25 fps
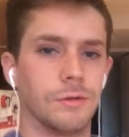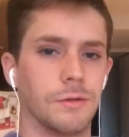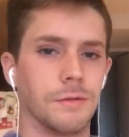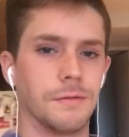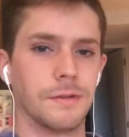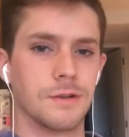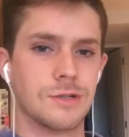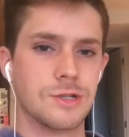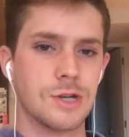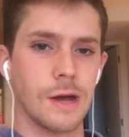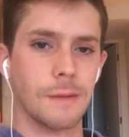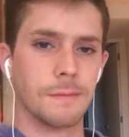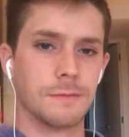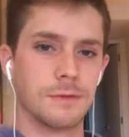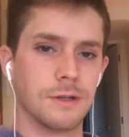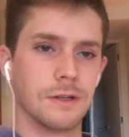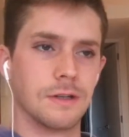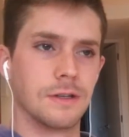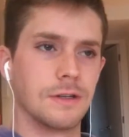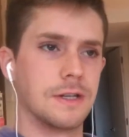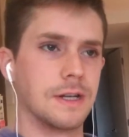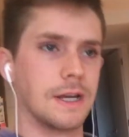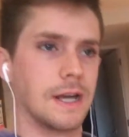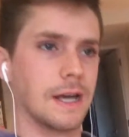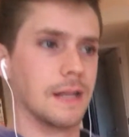of a chapter
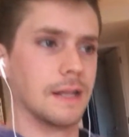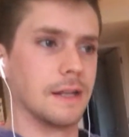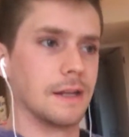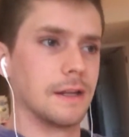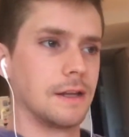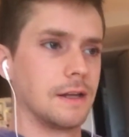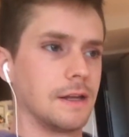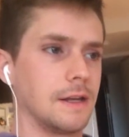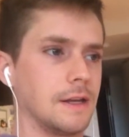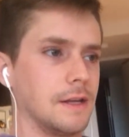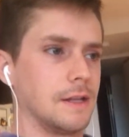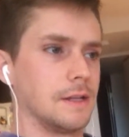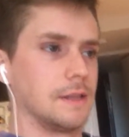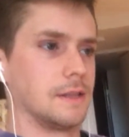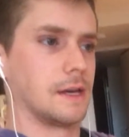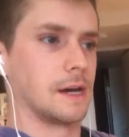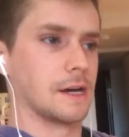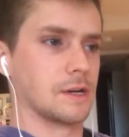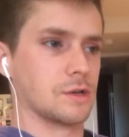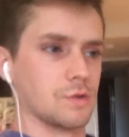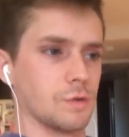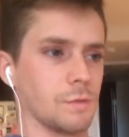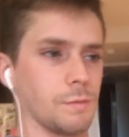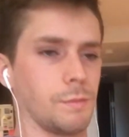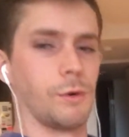to get the
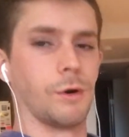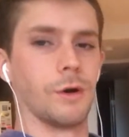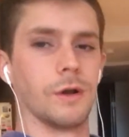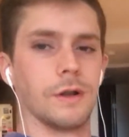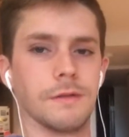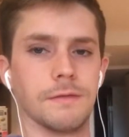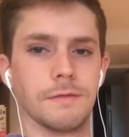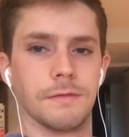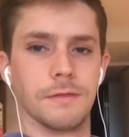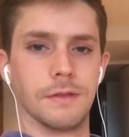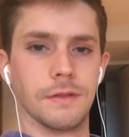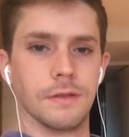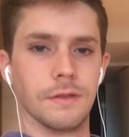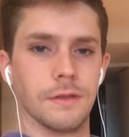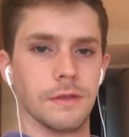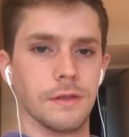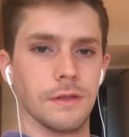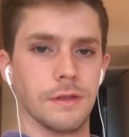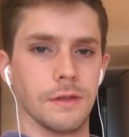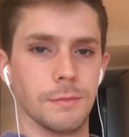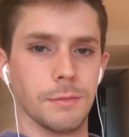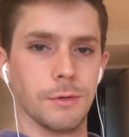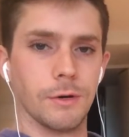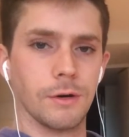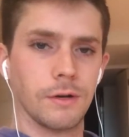actual point of
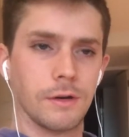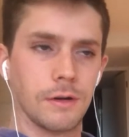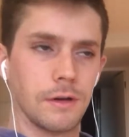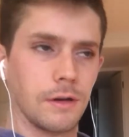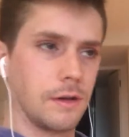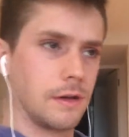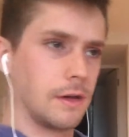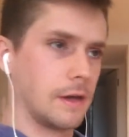the book.